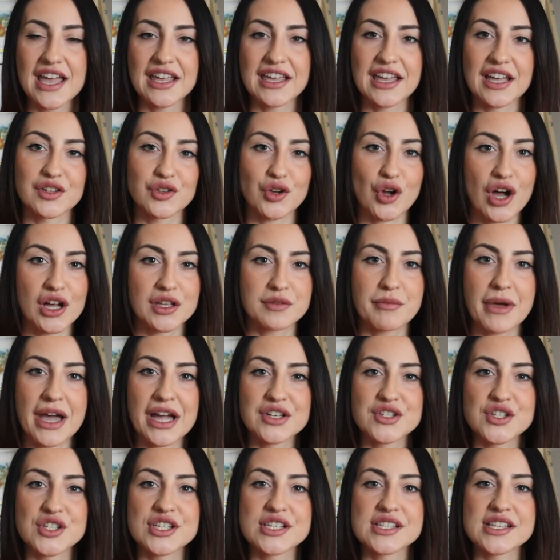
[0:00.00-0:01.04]
Get hot
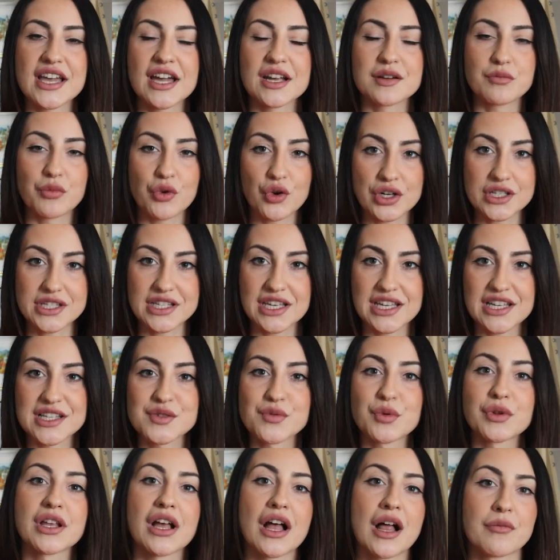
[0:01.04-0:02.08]
matches and more
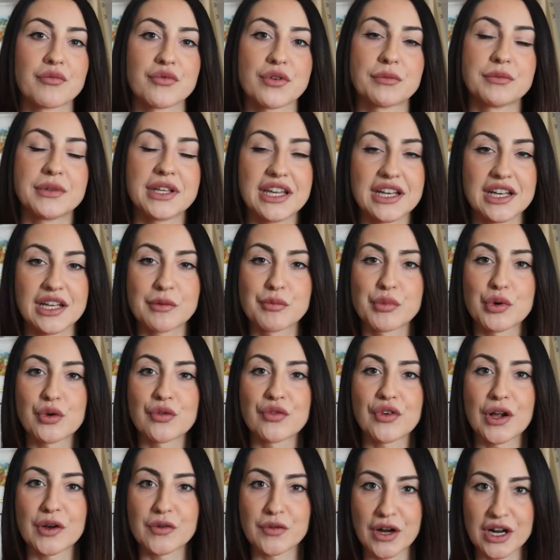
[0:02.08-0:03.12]
dates with help from
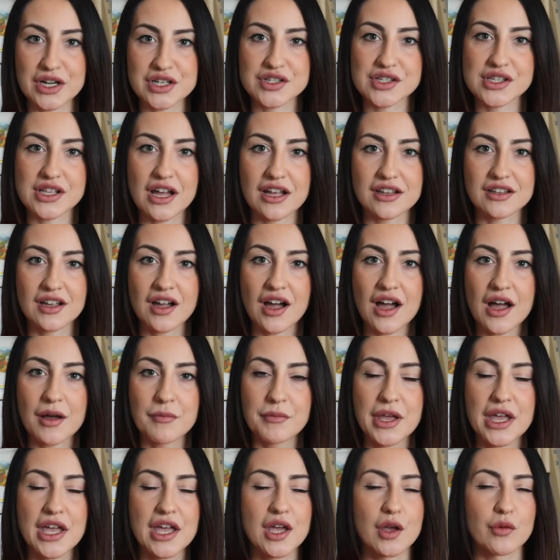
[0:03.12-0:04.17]

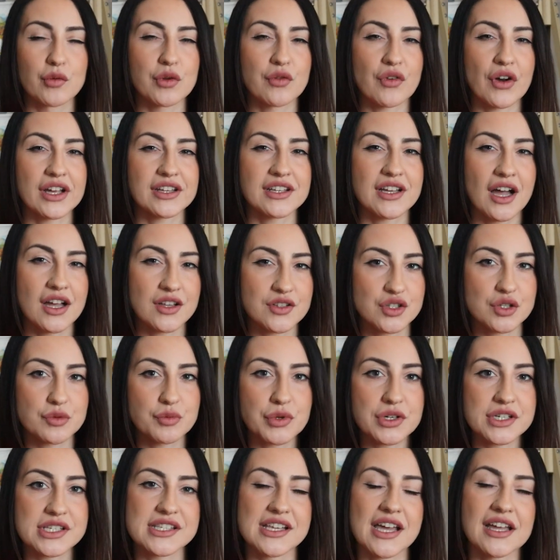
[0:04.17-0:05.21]
datingprofilewriters.com. We write
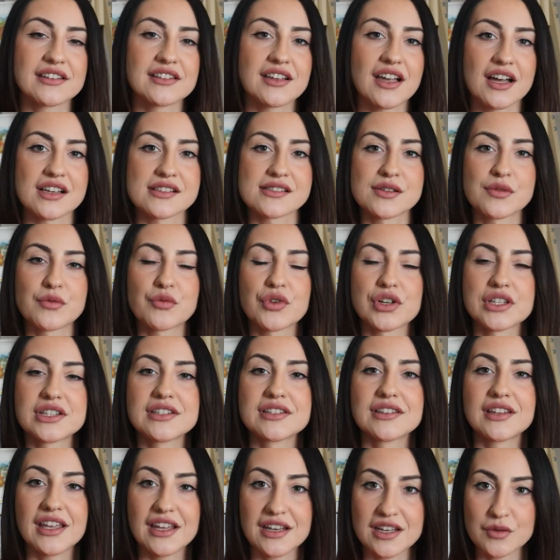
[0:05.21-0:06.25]
100% custom
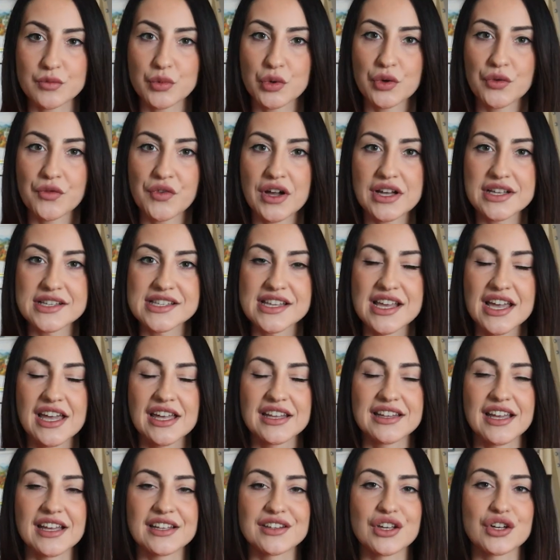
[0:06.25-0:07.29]
written dating profiles
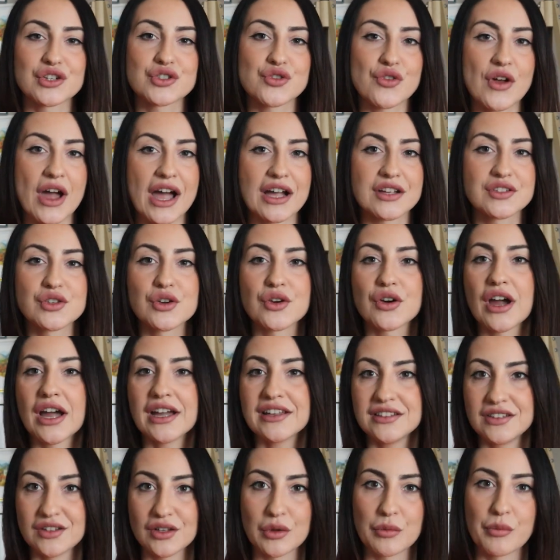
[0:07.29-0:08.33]
that attract your
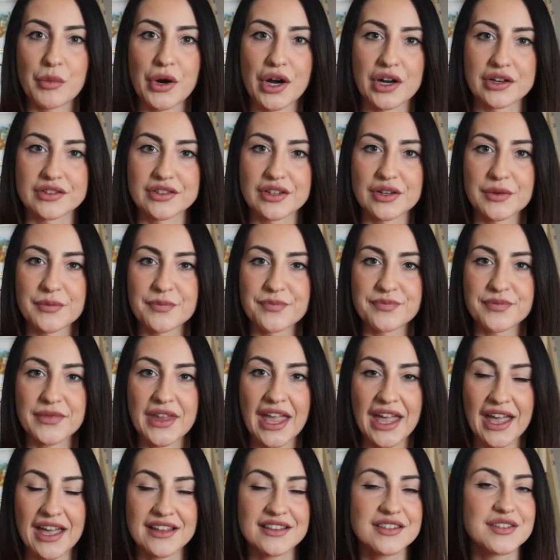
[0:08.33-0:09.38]
ideal partner.
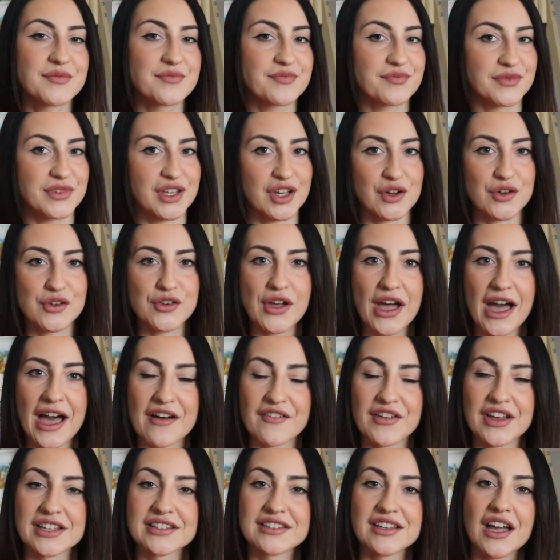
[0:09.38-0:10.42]
And there you
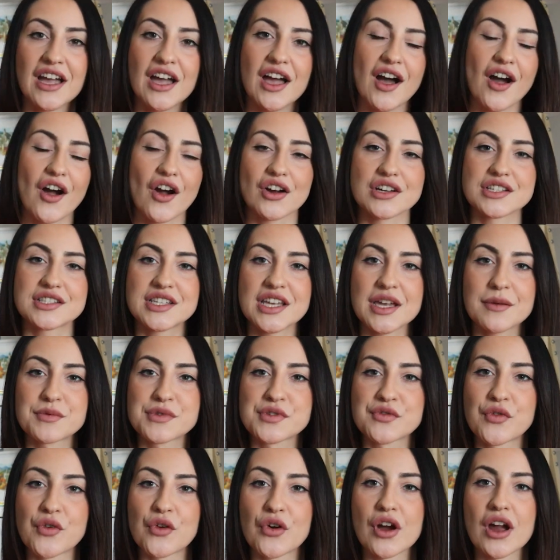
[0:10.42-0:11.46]
have it, our
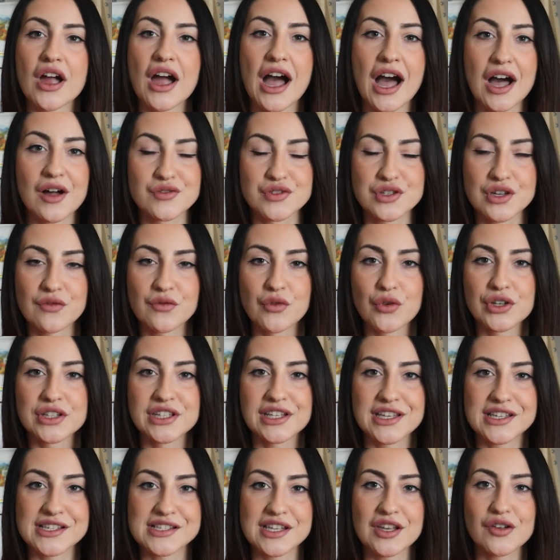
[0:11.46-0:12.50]
tips for how to
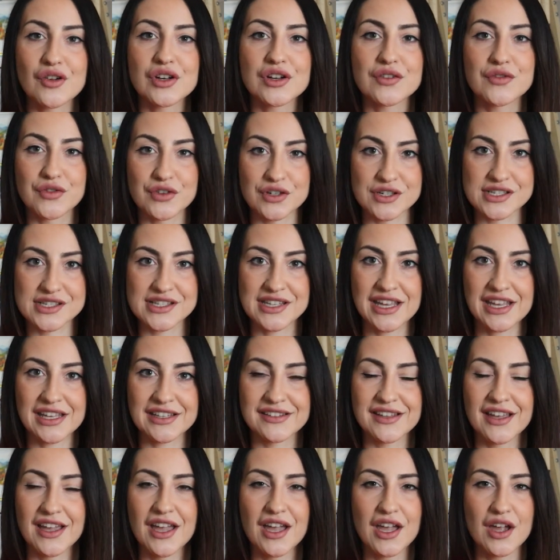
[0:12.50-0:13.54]
avoid kissing on a first
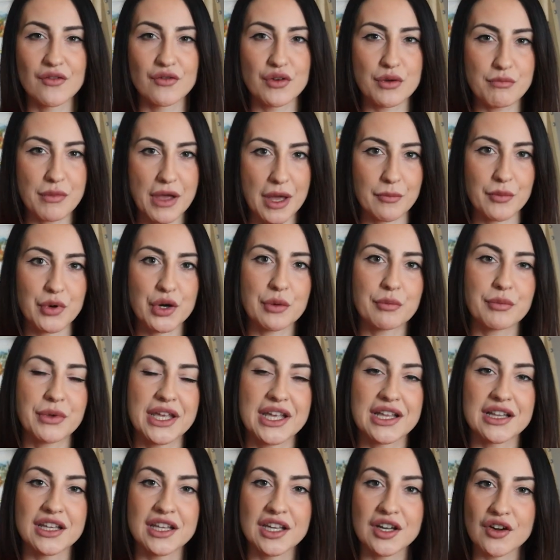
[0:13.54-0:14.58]
date. Remember,
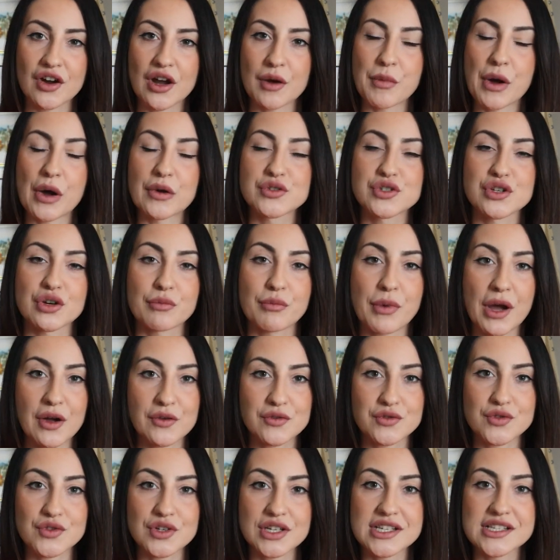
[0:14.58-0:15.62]
be clear about your
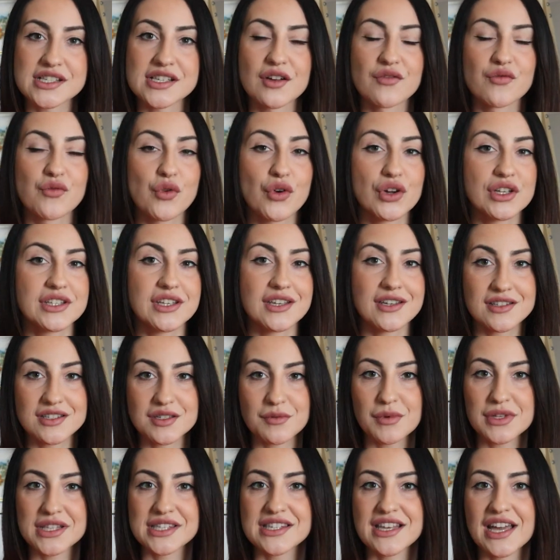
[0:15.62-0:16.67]
boundaries, avoid
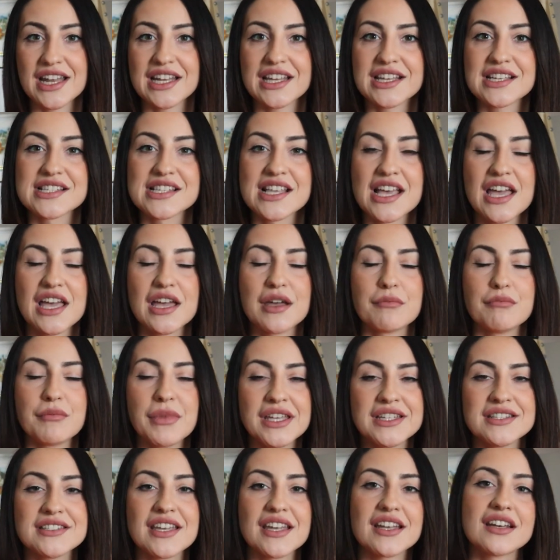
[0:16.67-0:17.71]
intimate settings,
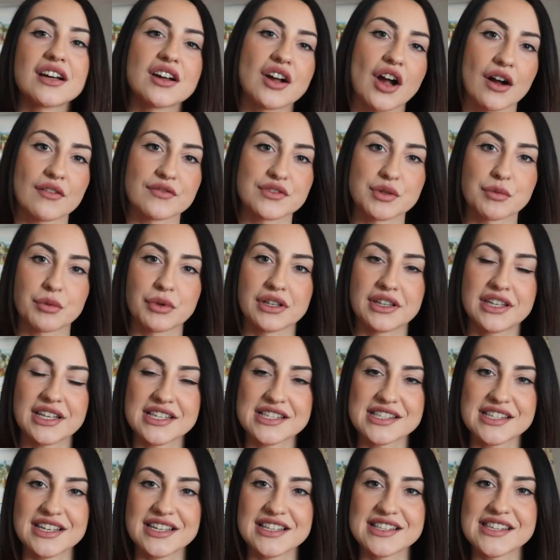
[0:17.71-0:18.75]
maintain a comfortable
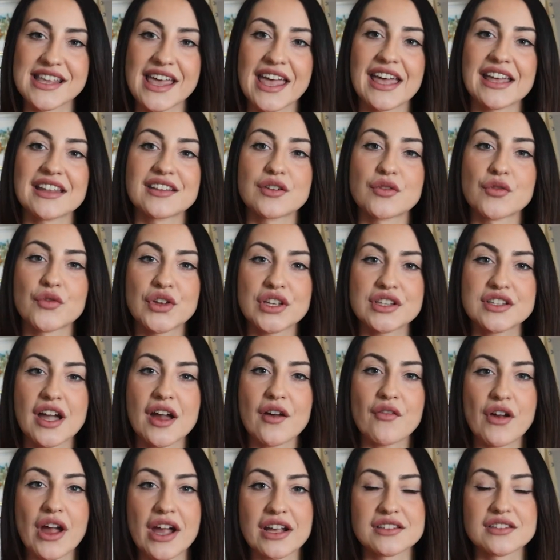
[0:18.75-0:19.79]
distance, and
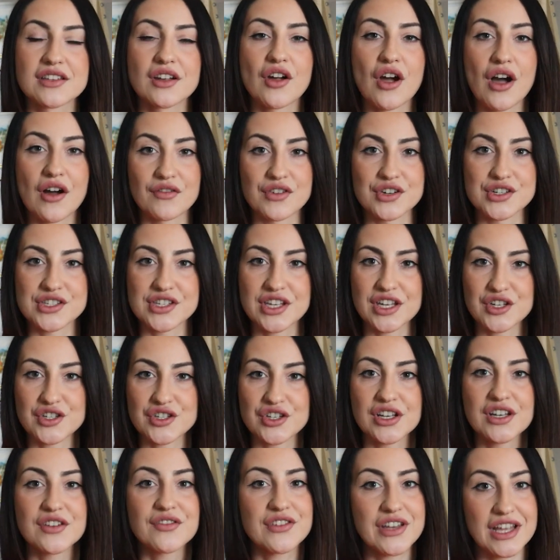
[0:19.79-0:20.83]
redirect the
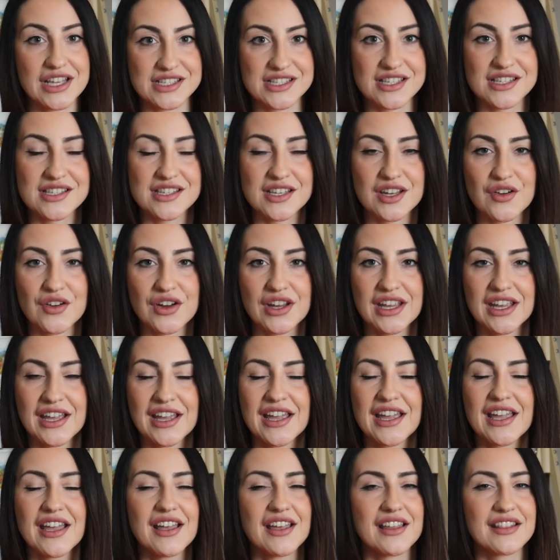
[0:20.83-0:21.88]
conversation if necessary.
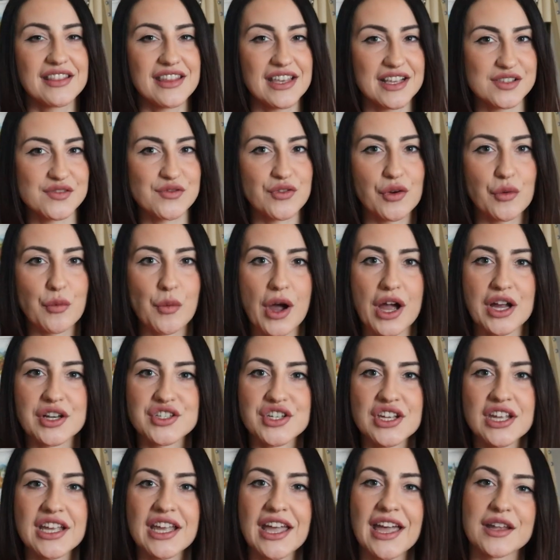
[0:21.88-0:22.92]
Thanks for
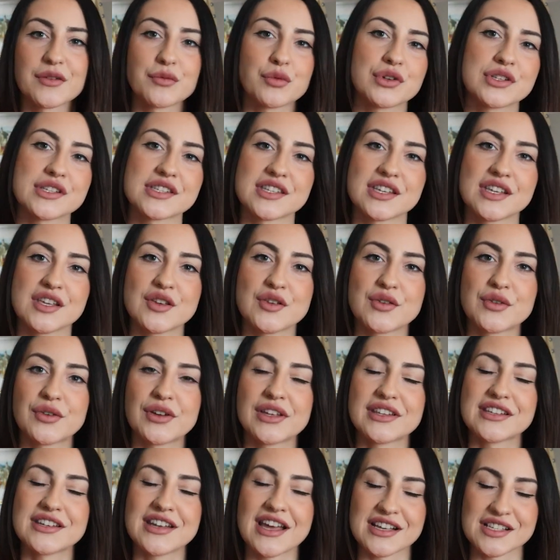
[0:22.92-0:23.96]
watching, and we'll see you
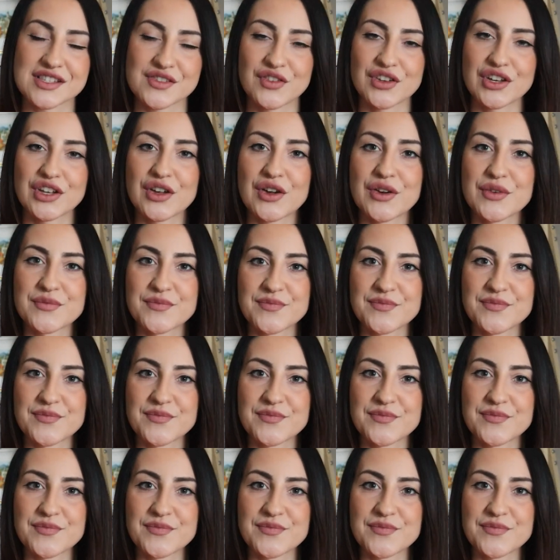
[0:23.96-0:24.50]
in the next video.